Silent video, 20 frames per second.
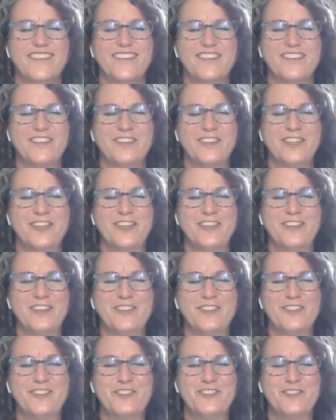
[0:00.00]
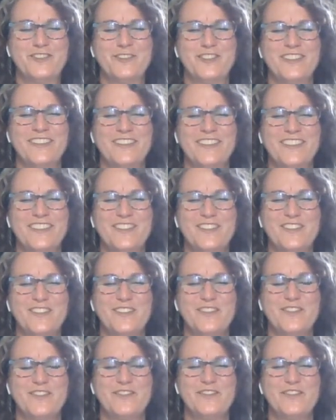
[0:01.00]
Here we go. So you really start
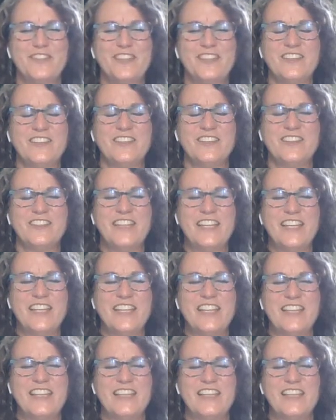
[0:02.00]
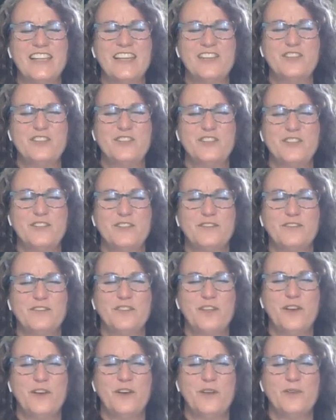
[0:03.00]
to feel the energy
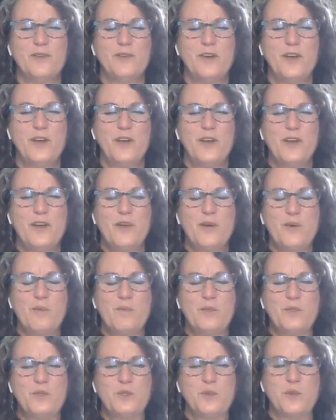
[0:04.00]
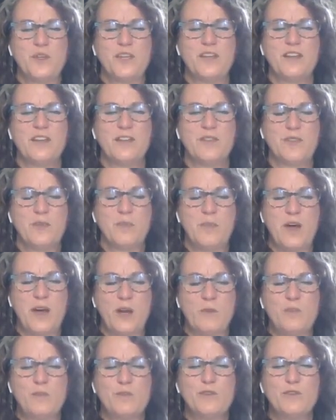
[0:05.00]
flow between the
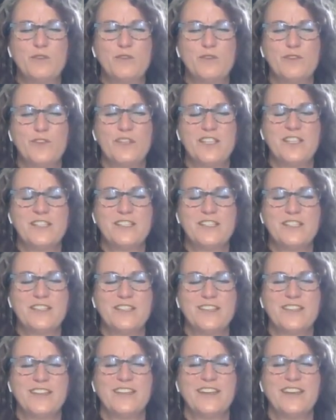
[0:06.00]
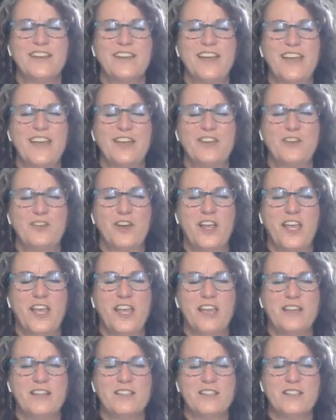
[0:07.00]
bottom of your feet and your
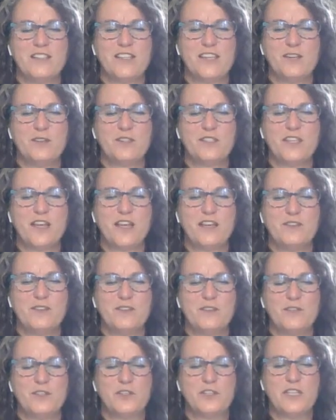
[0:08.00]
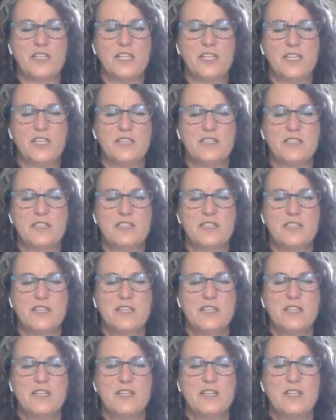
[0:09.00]
hands at the outsides of your knees.
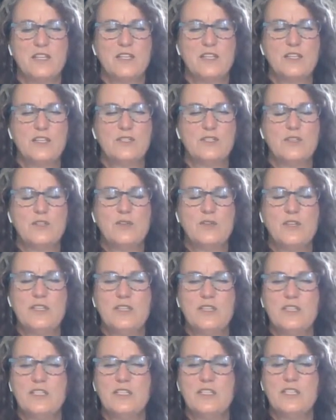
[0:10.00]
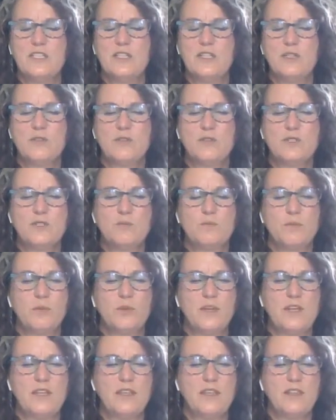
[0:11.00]
So you can continue just
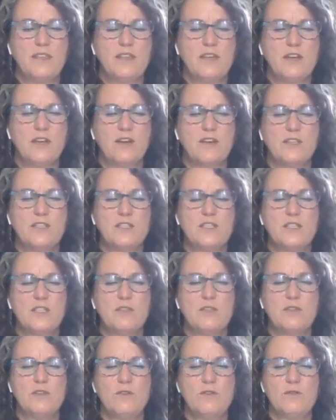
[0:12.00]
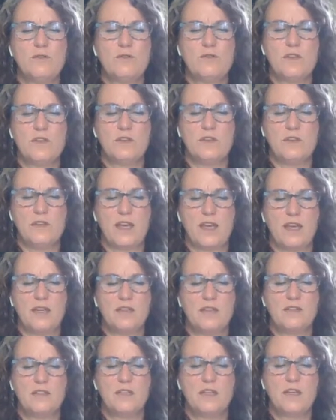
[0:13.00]
breathing there until you feel
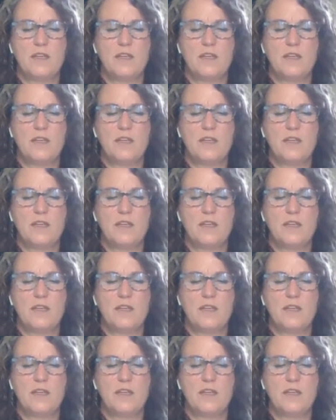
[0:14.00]
that.